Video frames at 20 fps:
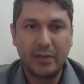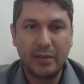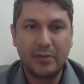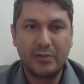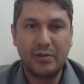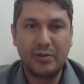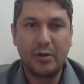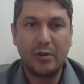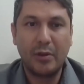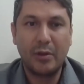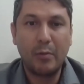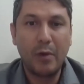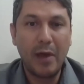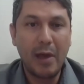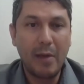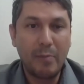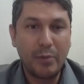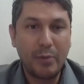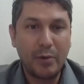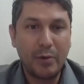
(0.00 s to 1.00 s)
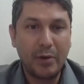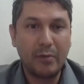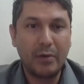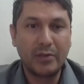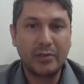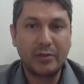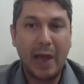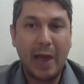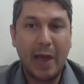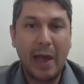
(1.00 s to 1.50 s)
So the way I put it
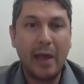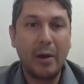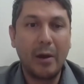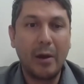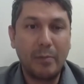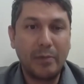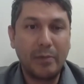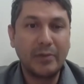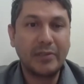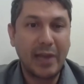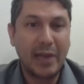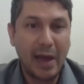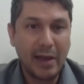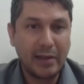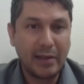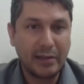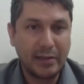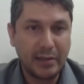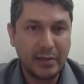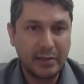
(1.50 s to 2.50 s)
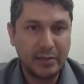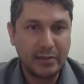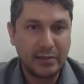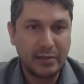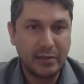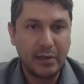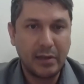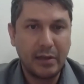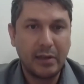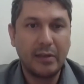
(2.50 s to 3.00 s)
was, I help
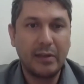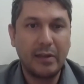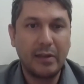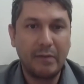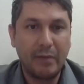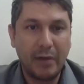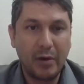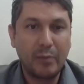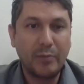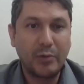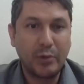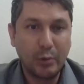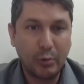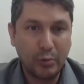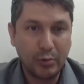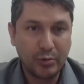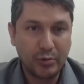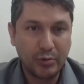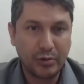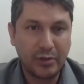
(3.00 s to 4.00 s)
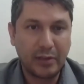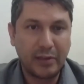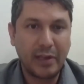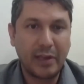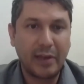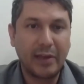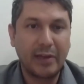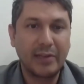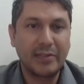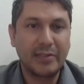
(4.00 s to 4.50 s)
scientists develop tools so that
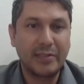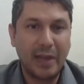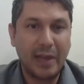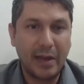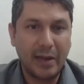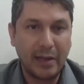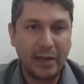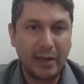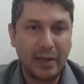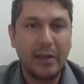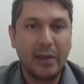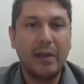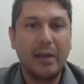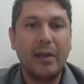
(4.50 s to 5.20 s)
they can study